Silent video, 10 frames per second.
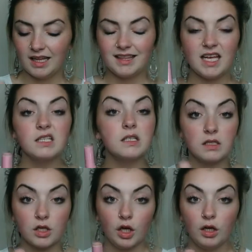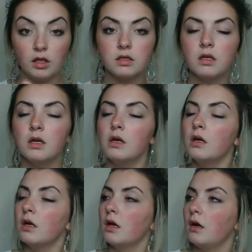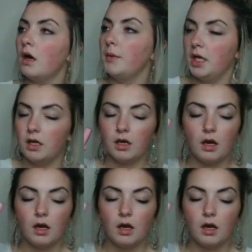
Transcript: This is good. I mean,